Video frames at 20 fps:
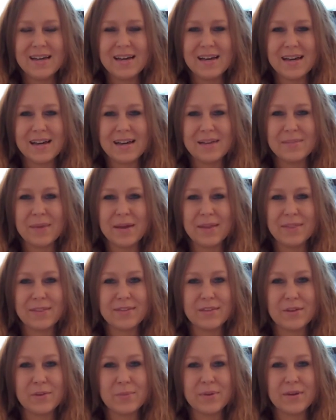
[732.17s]
um, I
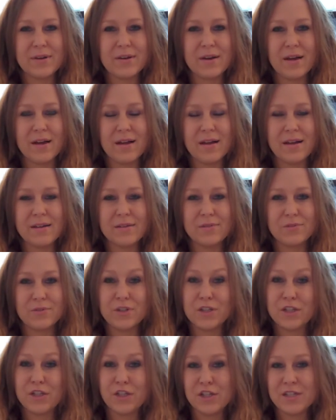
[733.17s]
think that would be a
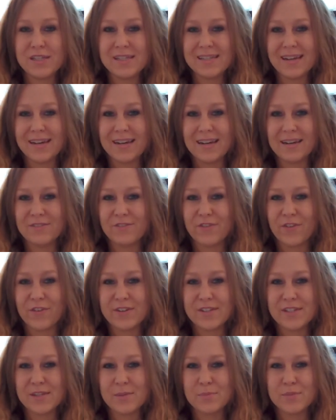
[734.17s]
really good setting for
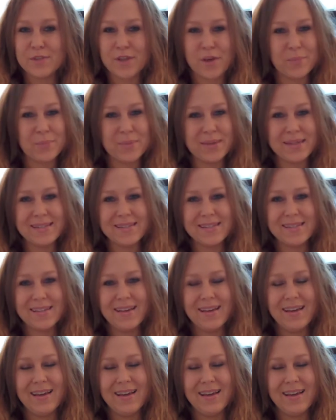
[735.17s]
some zombies.